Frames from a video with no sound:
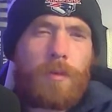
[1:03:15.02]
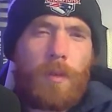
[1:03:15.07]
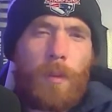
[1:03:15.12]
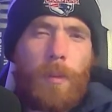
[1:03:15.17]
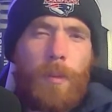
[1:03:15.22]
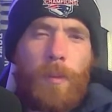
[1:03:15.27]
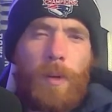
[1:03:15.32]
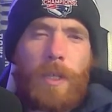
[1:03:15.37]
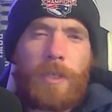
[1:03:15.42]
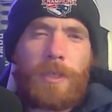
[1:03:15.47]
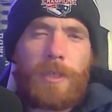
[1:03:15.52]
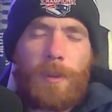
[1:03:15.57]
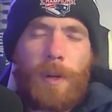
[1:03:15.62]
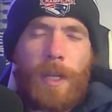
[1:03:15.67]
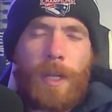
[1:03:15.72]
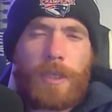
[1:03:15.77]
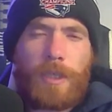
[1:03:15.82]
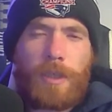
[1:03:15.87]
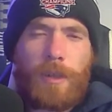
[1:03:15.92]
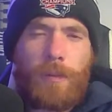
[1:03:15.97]
Nobody wants to
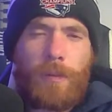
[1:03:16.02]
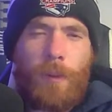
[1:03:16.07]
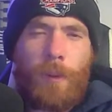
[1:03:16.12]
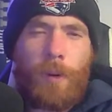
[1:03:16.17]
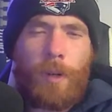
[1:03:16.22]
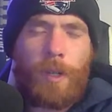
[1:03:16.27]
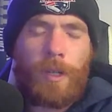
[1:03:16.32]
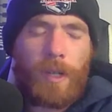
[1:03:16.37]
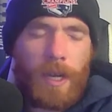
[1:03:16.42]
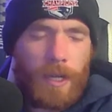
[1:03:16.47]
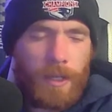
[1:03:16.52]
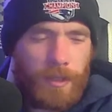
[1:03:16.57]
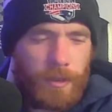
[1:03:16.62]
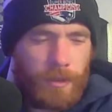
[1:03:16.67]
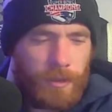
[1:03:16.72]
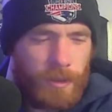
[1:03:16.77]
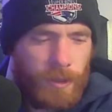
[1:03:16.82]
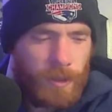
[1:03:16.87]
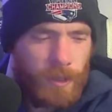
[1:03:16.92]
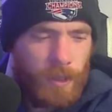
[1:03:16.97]
watch the
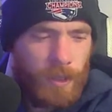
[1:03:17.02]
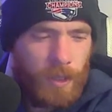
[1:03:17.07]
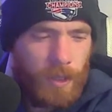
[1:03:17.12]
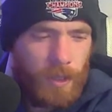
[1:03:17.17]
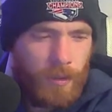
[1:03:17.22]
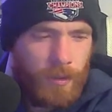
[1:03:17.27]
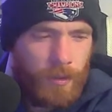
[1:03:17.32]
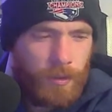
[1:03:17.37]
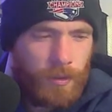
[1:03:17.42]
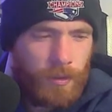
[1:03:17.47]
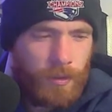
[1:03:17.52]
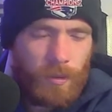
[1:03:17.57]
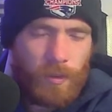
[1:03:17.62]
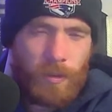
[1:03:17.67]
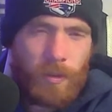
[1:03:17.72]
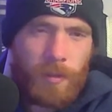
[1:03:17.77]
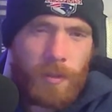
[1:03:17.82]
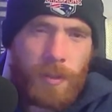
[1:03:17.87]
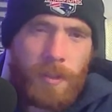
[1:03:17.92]
49ers and the Eagles.